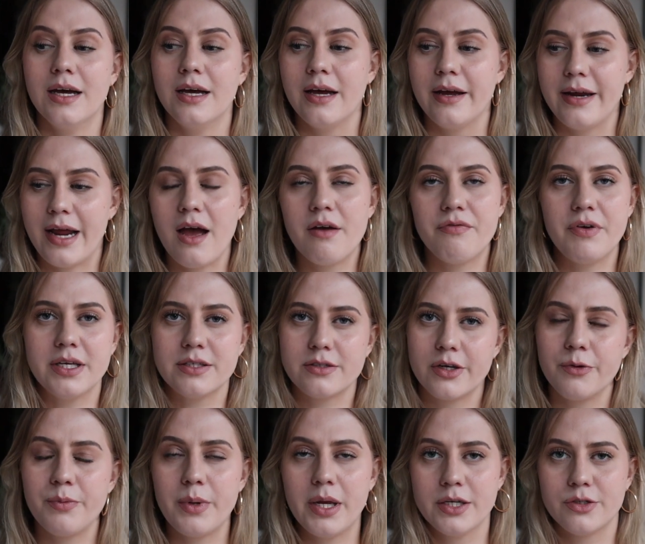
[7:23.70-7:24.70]
yeah, I think it's
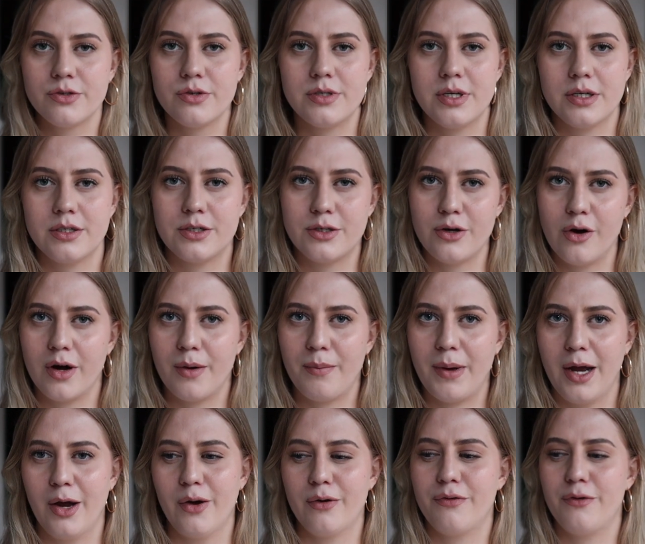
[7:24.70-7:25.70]
going to be interesting to talk
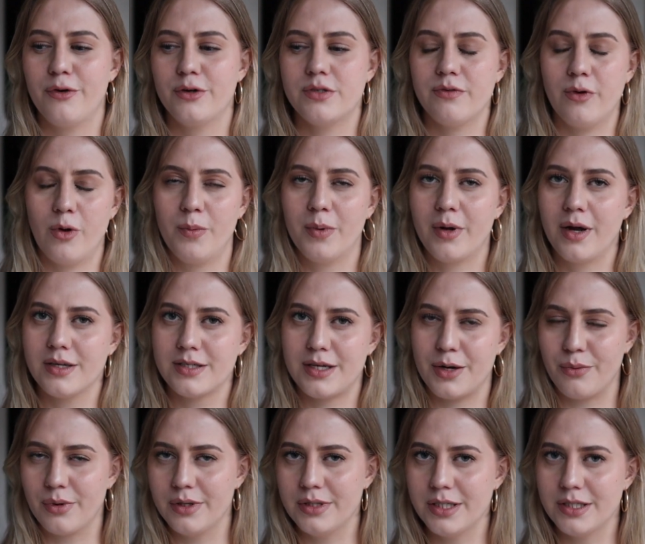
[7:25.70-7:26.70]
about, first of all, because I
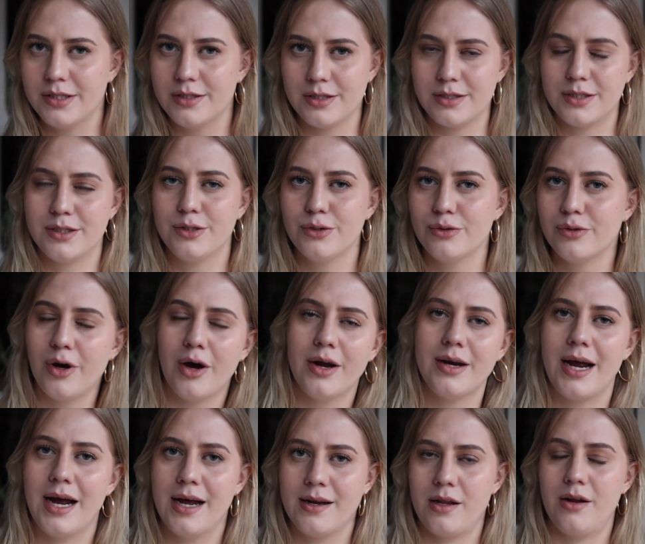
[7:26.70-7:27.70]
really just do not
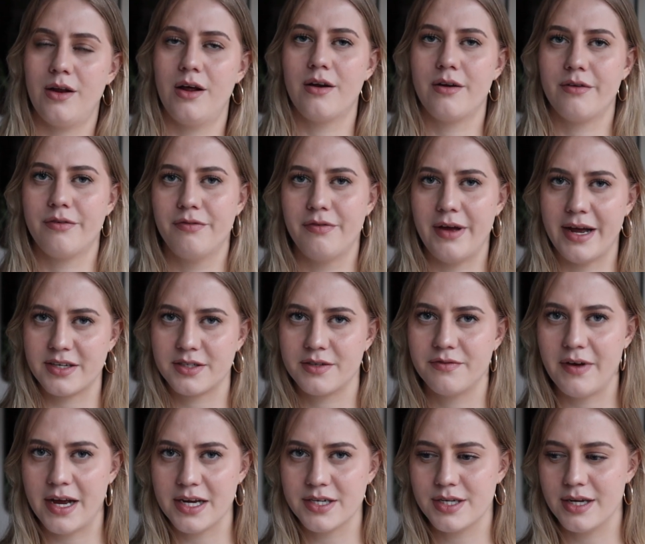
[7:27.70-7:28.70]
add a lot of fast
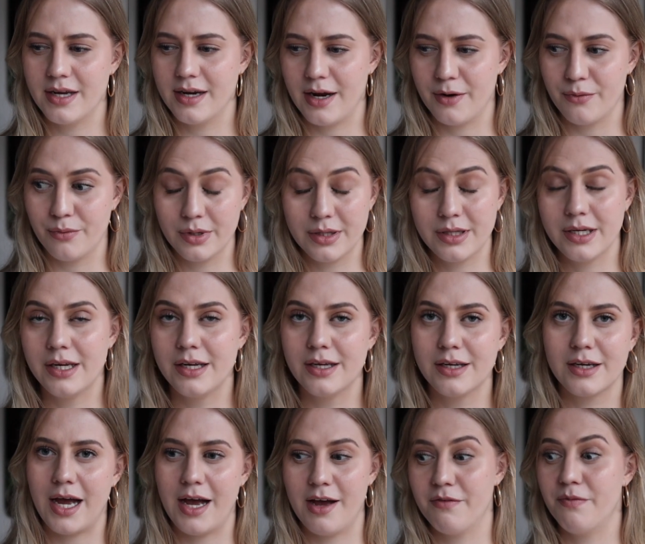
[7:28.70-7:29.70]
fashion. I really
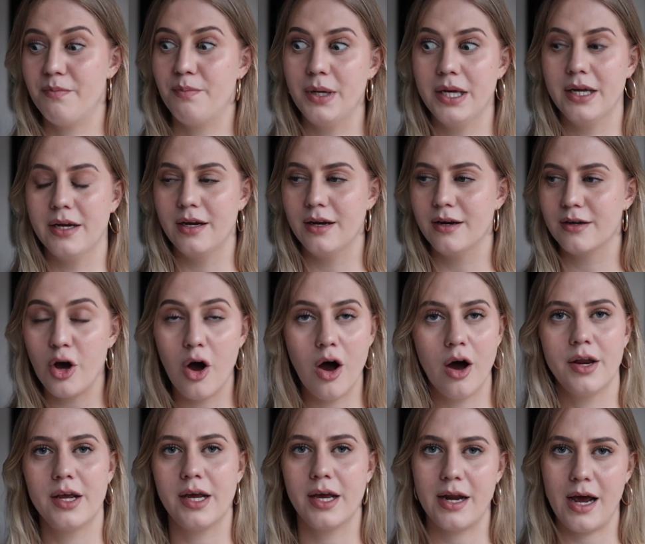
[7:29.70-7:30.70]
have been
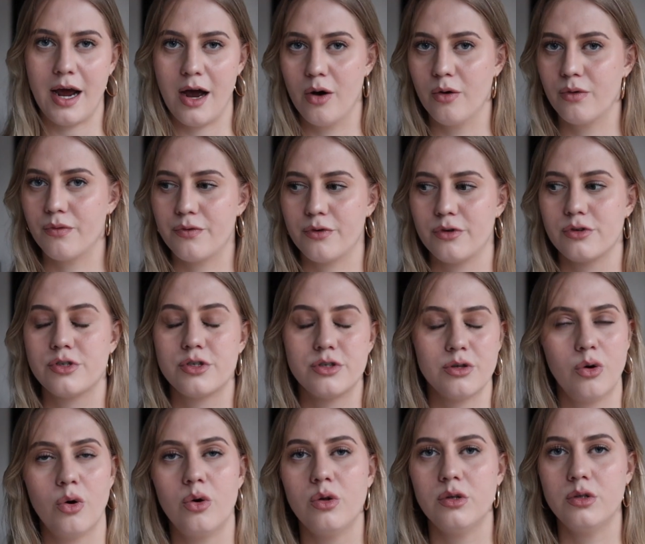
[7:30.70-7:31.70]
cutting it out for
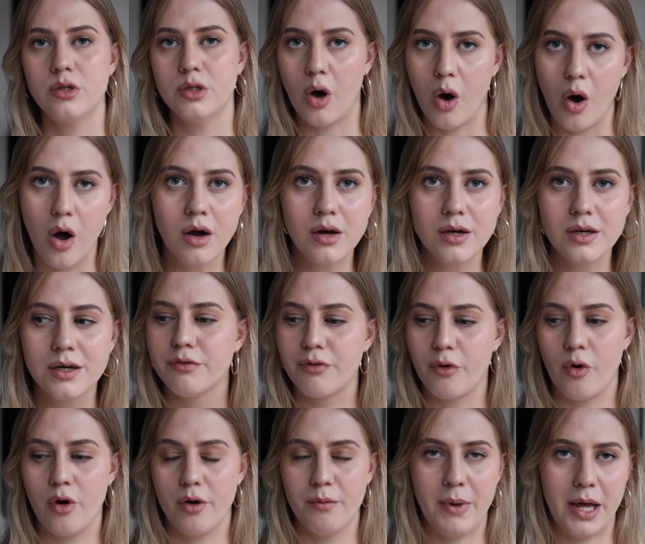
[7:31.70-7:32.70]
so long
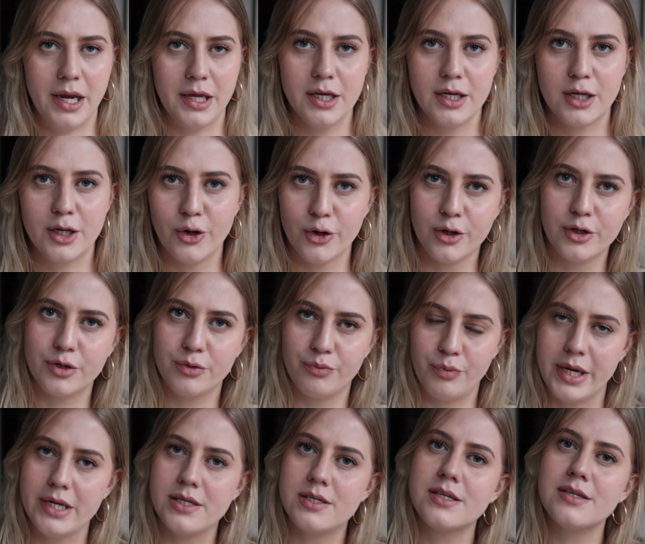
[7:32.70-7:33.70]
for many good
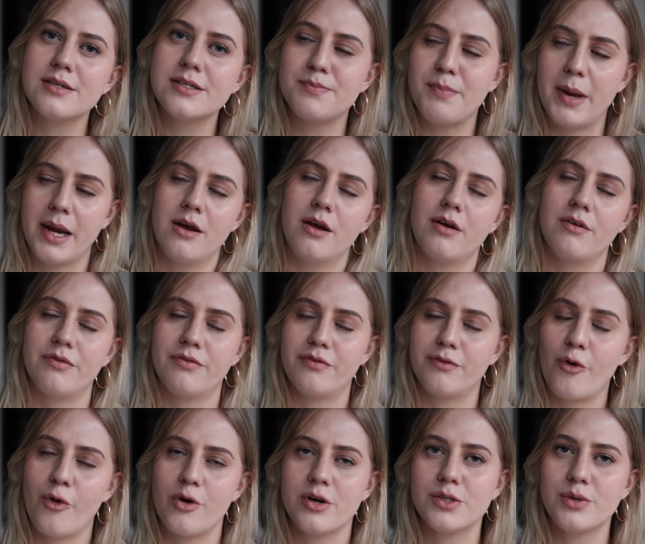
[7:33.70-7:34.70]
reasons, many of
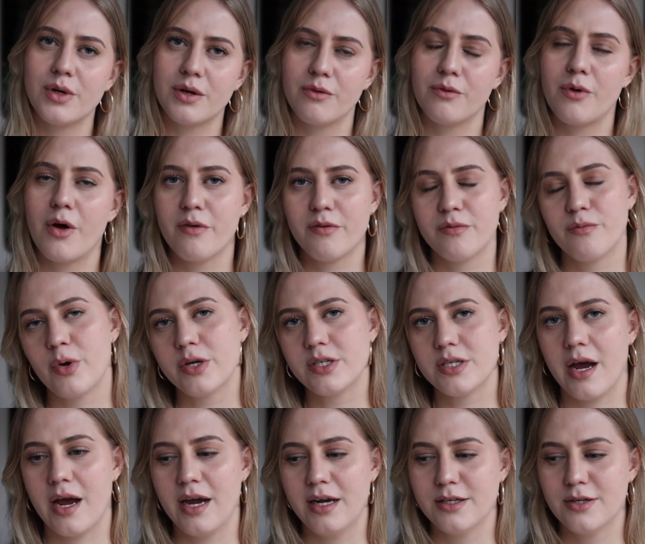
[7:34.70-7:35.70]
course on which
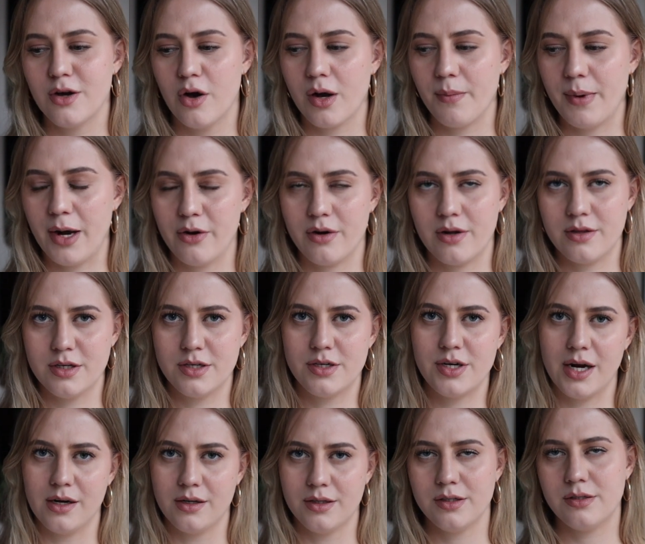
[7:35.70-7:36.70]
I talk about on the
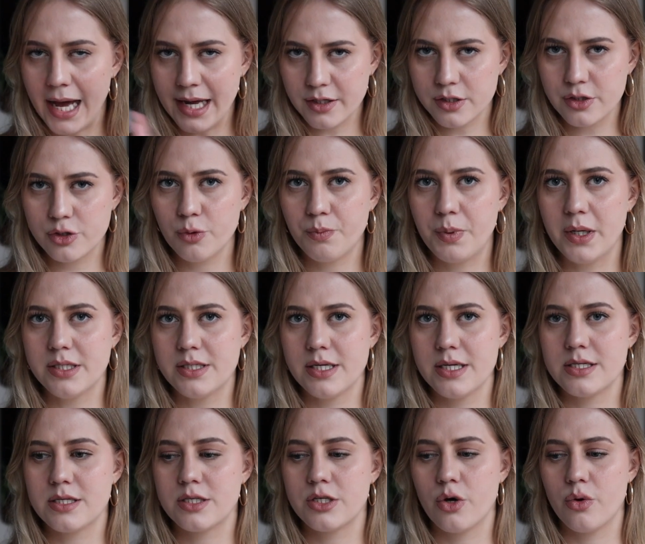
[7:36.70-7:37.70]
channel. Added two
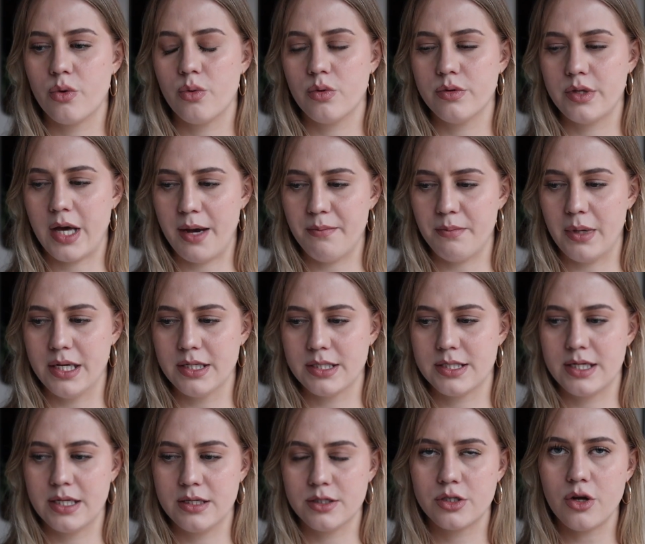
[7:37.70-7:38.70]
pieces, so that means
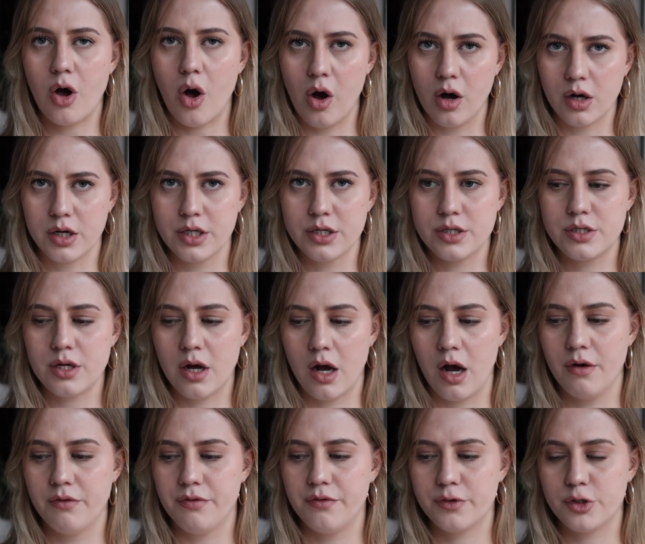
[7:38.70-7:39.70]
since August
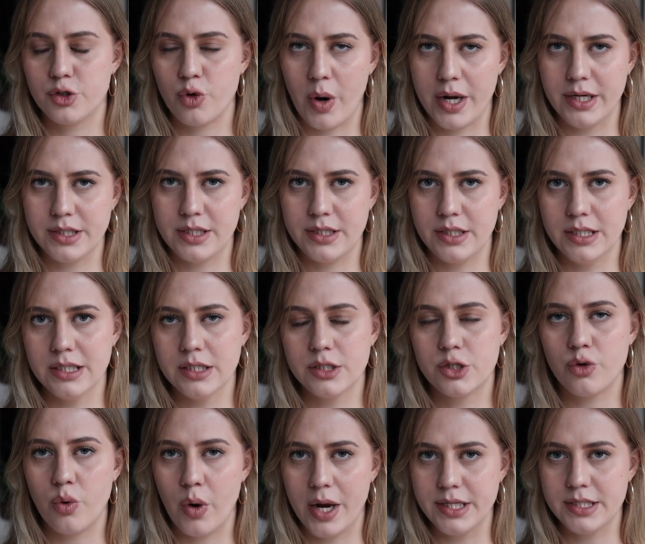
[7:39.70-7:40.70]
of
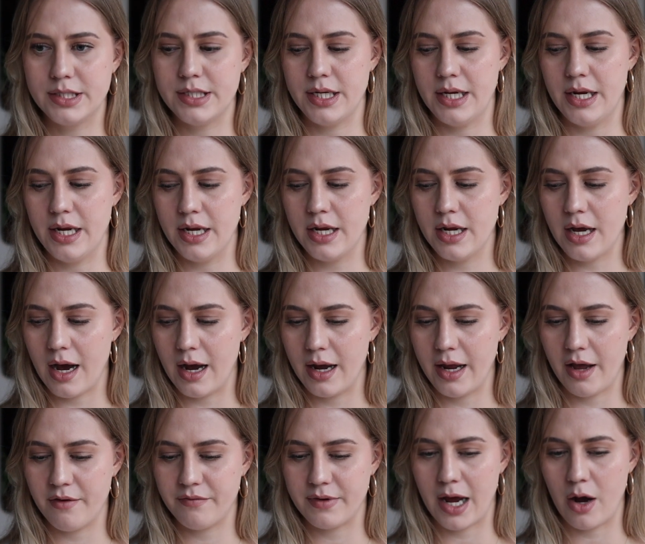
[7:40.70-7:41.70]
2020, I
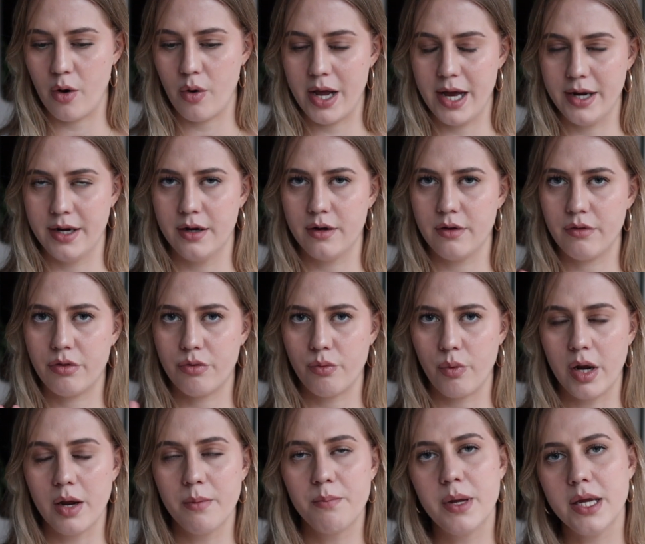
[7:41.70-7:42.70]
have now added
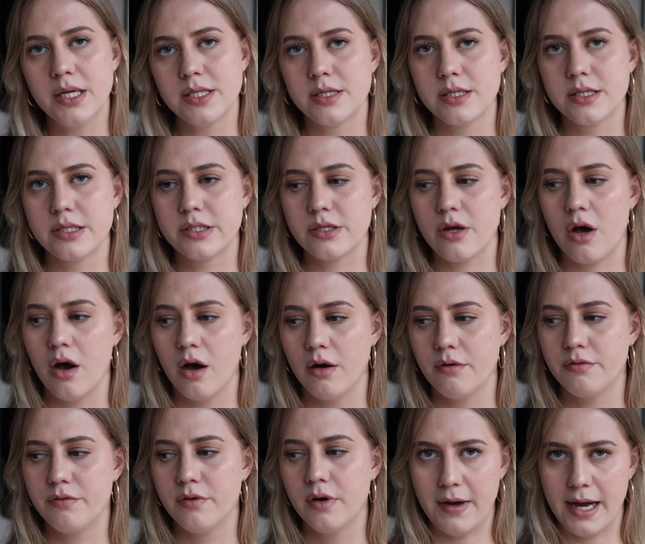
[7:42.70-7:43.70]
3 pieces
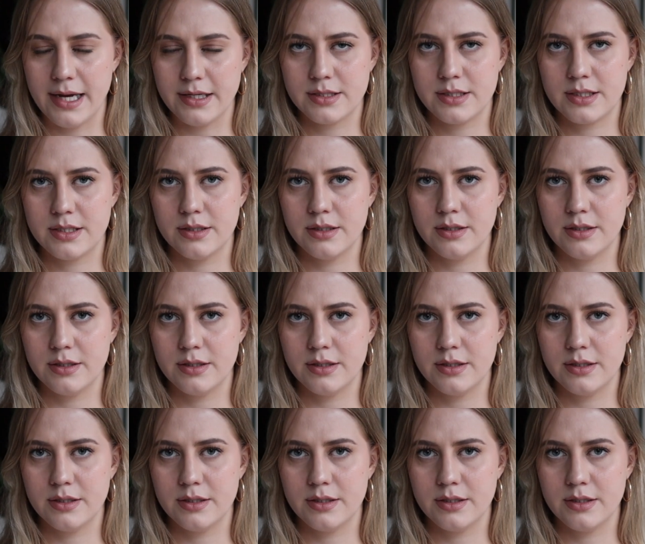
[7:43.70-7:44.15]
of fast